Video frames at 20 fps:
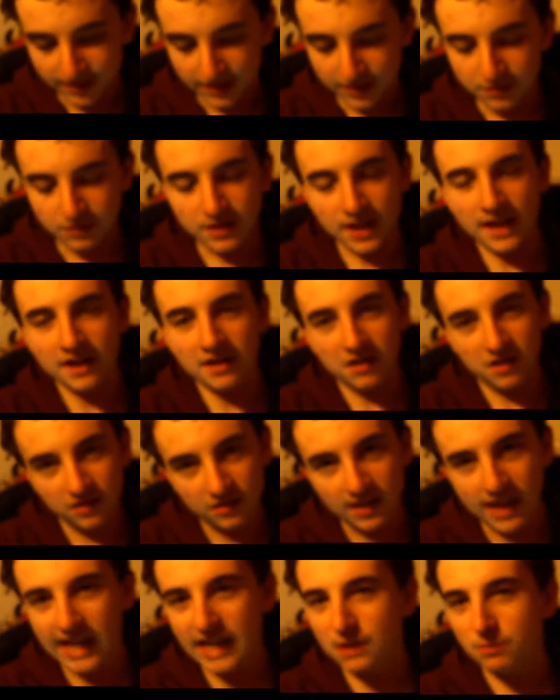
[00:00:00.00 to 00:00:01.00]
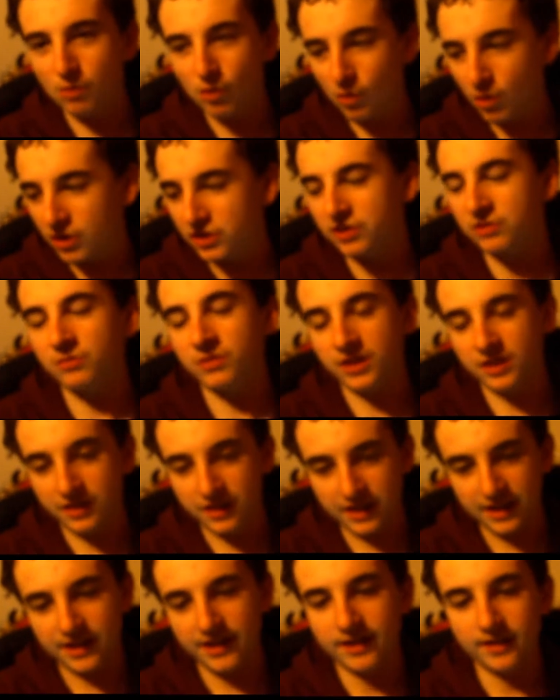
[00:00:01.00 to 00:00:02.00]
unlikable, wasn't
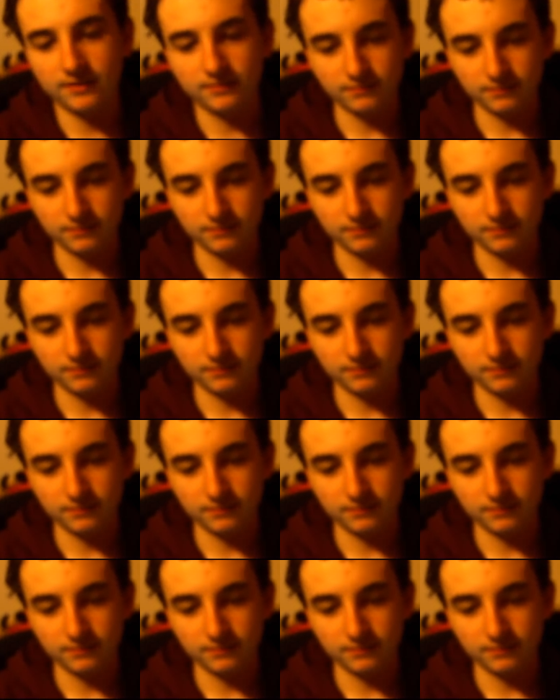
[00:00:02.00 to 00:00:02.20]
really